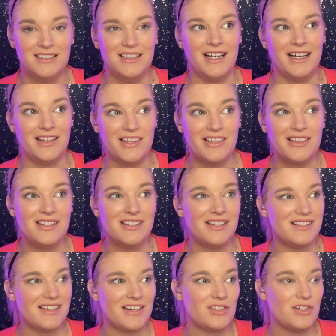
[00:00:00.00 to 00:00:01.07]
I think this
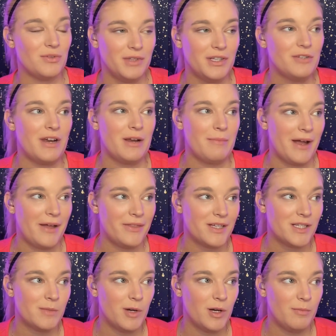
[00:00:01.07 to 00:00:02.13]
is actually a really great math
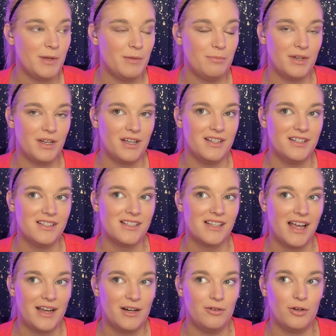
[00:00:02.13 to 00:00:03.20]
experiment because
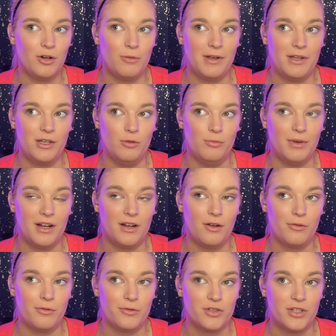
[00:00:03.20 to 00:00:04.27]
I don't know about you, but I go
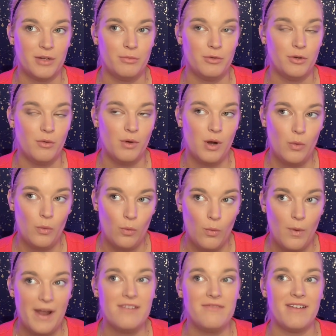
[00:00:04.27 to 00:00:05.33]
through shampoo
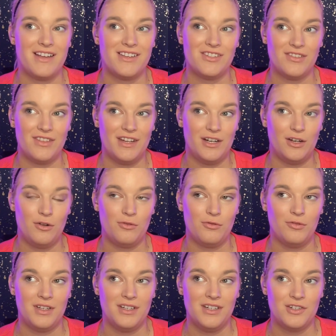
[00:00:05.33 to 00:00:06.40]
way faster than I go
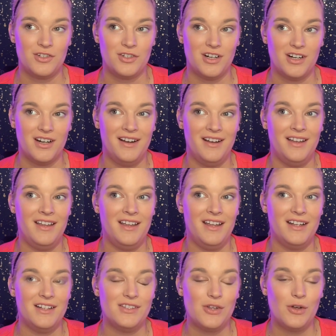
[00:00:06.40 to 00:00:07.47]
through conditioner.
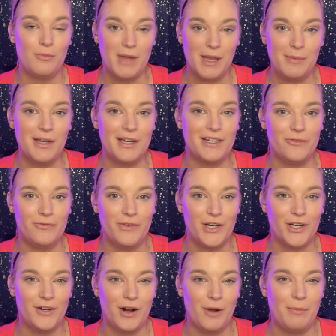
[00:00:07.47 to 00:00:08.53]
And so maybe I could
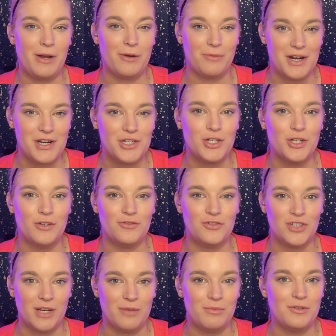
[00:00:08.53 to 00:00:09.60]
figure out my ratio of
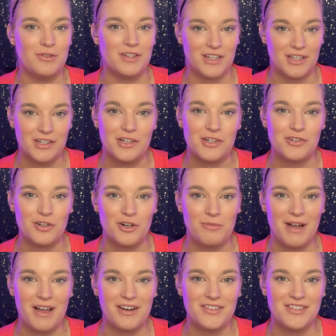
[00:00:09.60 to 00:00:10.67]
shampoo to conditioner
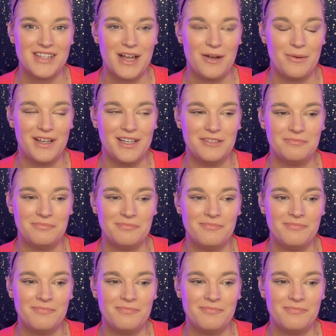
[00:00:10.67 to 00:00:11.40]
bottles that way.